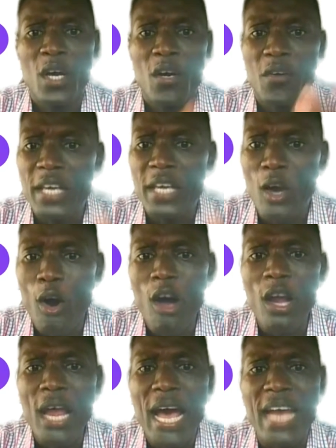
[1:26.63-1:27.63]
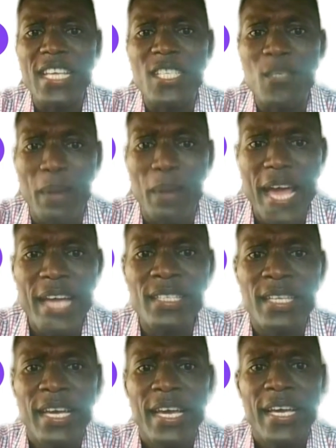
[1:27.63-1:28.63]
Recall and
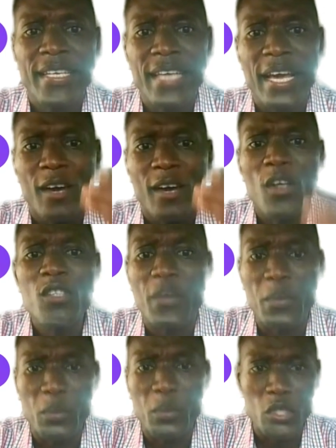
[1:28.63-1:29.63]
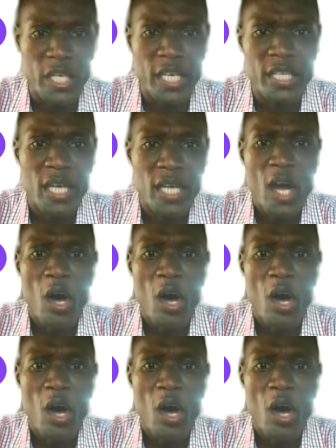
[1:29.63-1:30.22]
explain the contribution